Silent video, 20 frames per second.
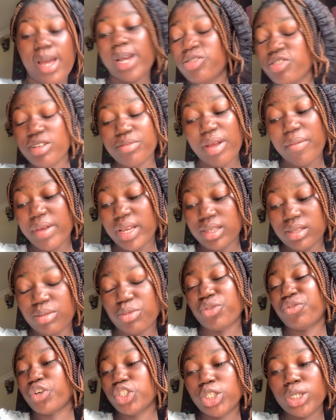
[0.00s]

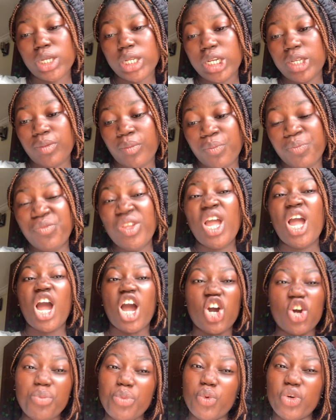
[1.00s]
Unfortunately,
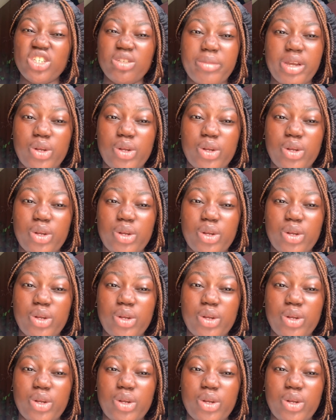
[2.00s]
I won't be washing